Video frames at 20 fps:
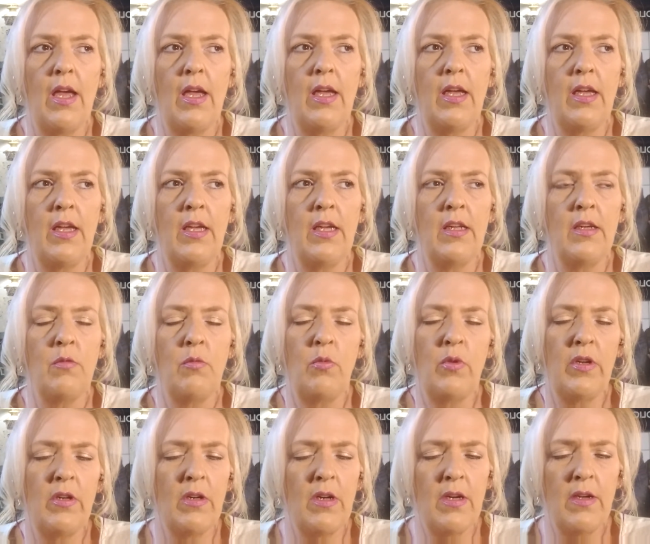And
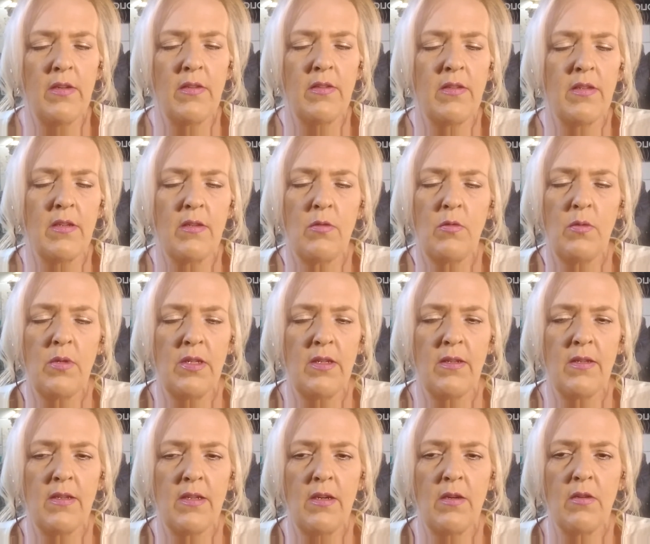we are also,
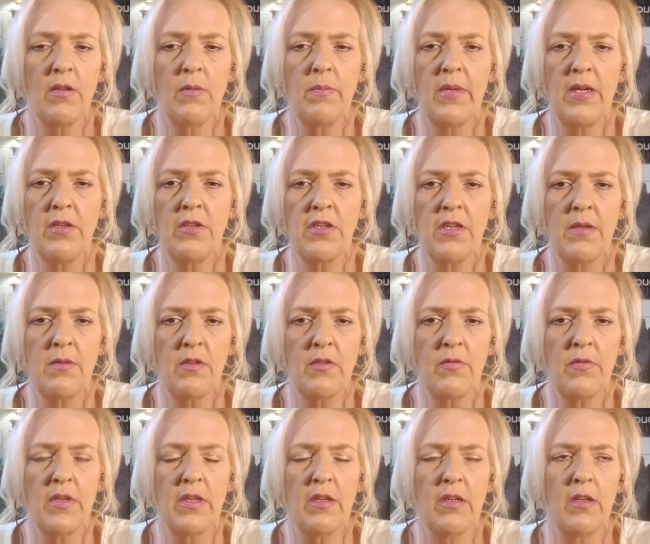in talking about James
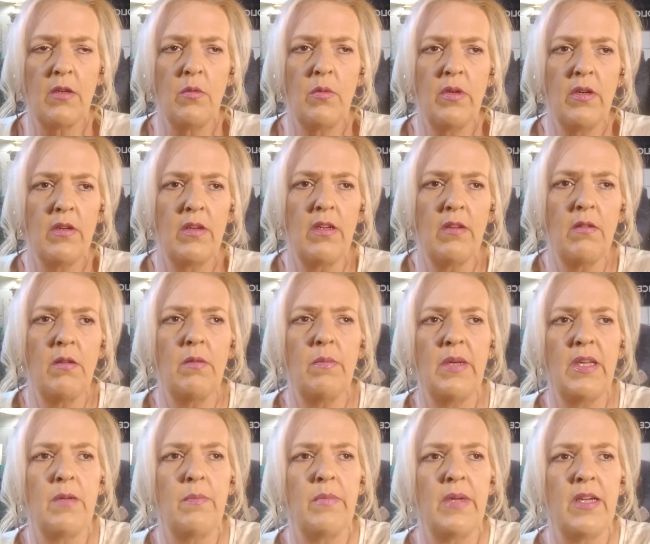Franco, we are talking
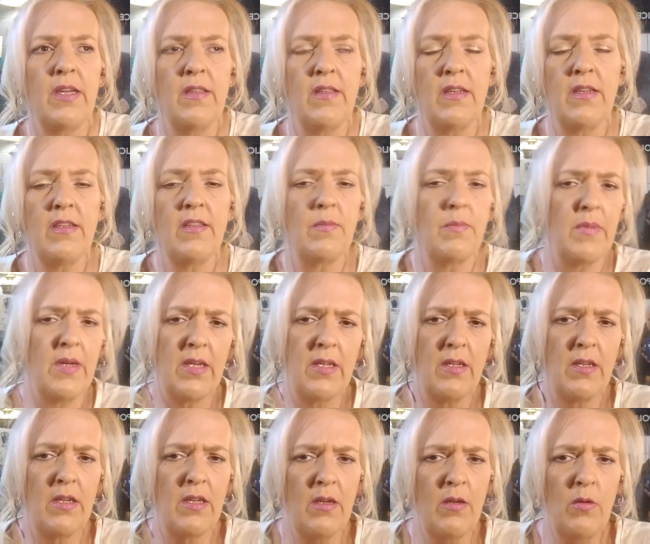about a man that has
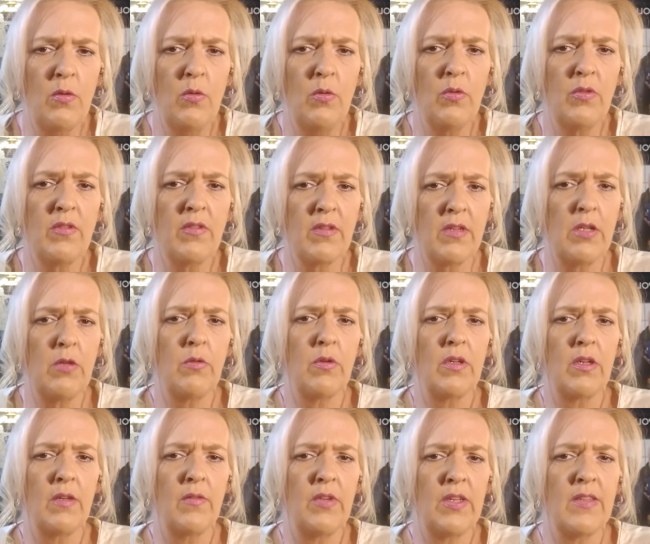made no
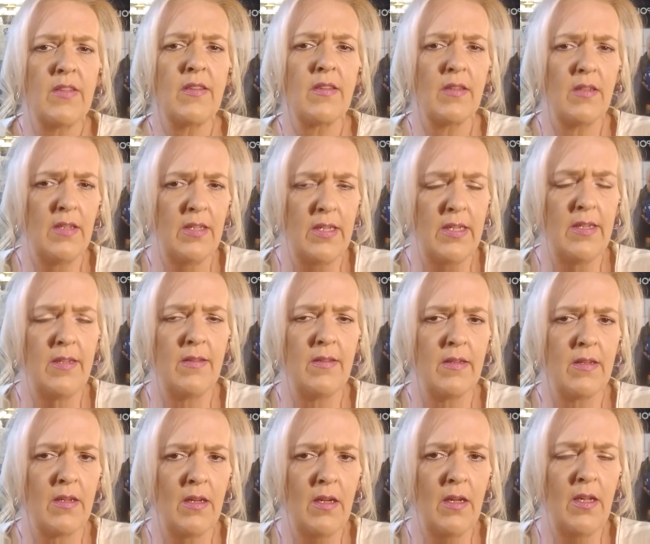secret of his sleaze
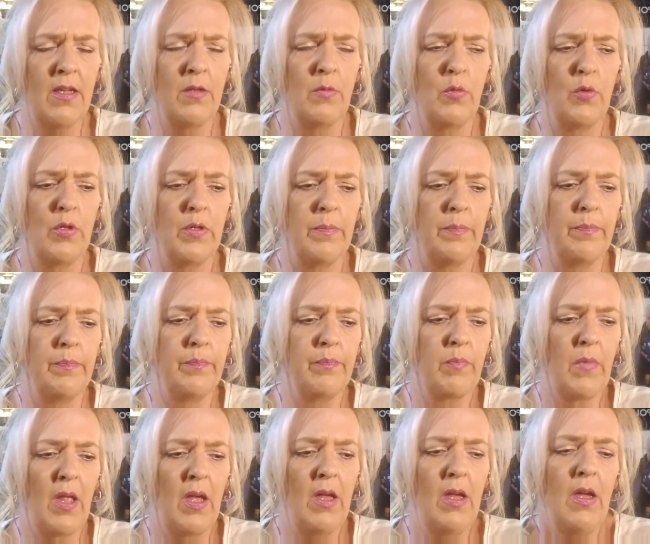in Hollywood.
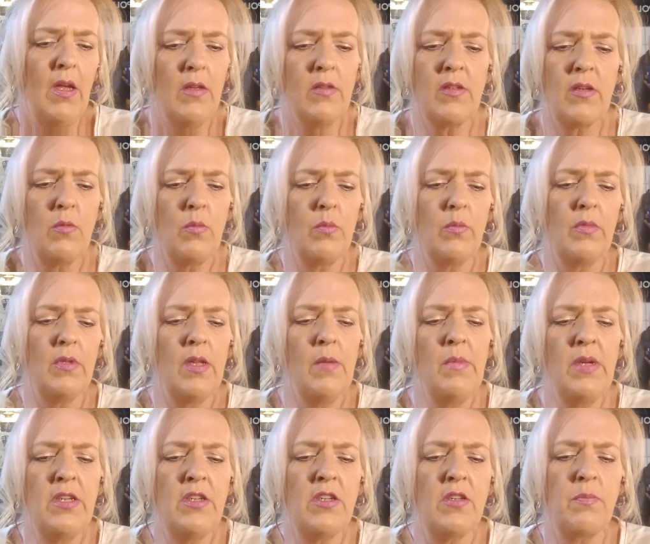So let
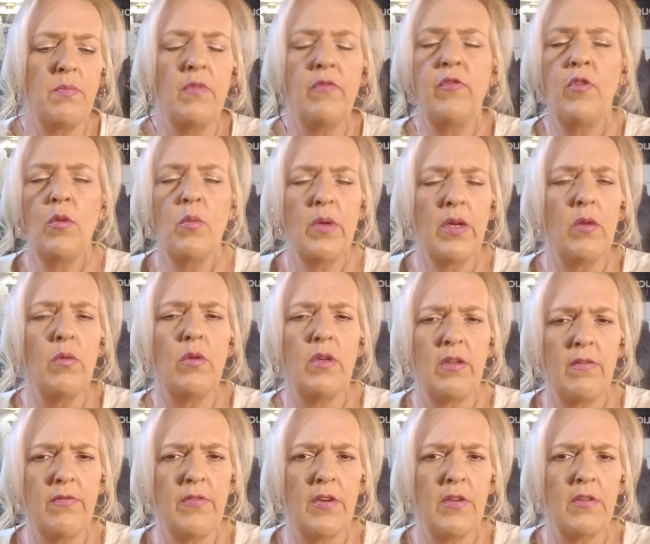me just, before we go
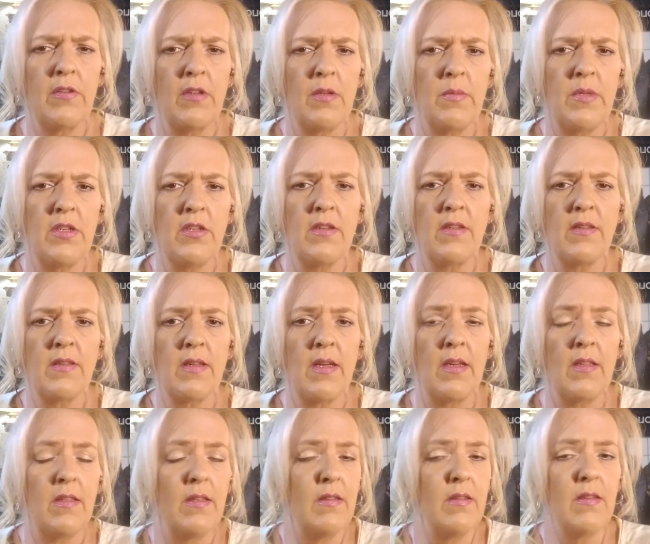any further, let me just
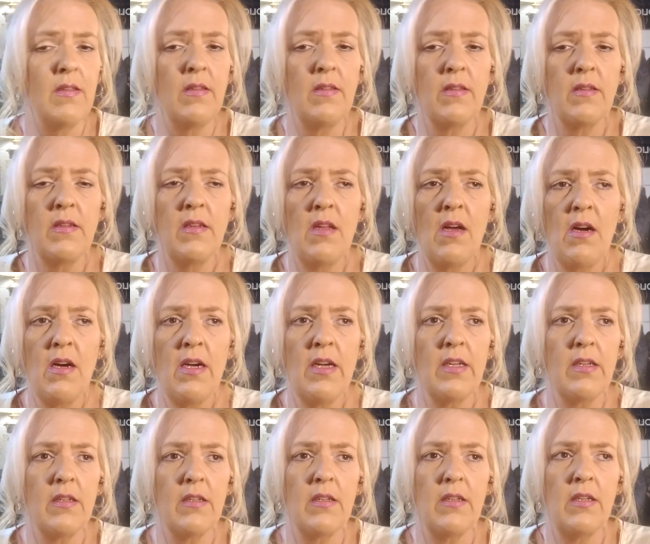say, this is
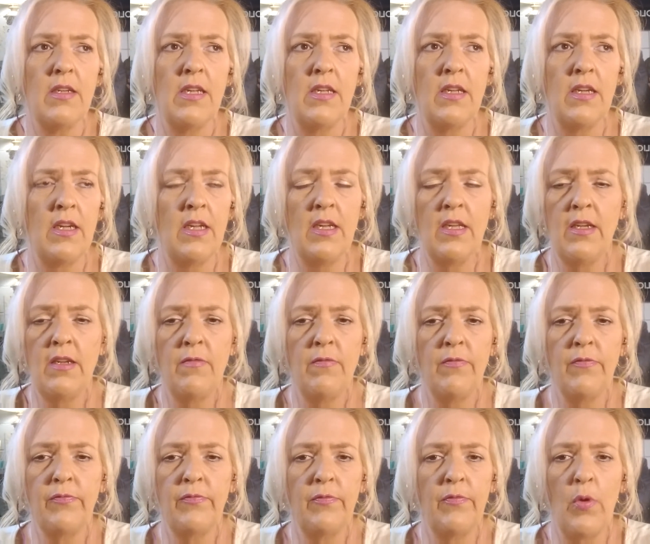not in
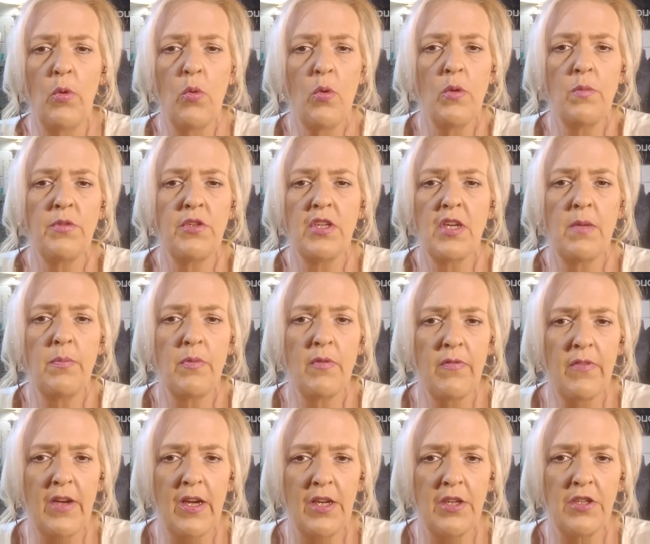any form, shape, or
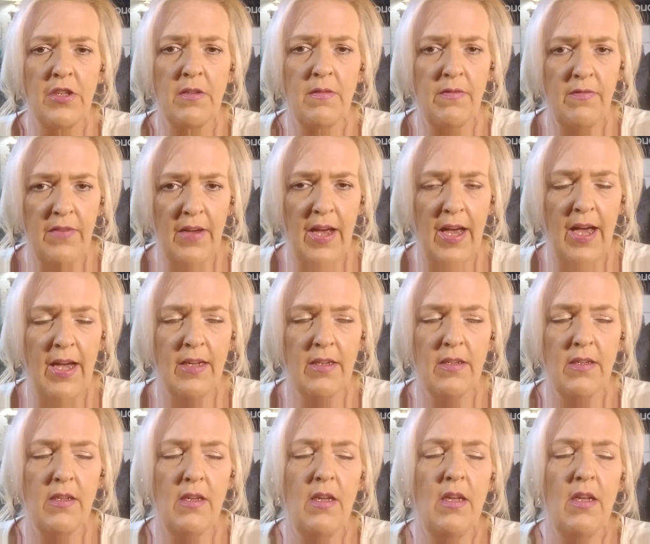fashion fact.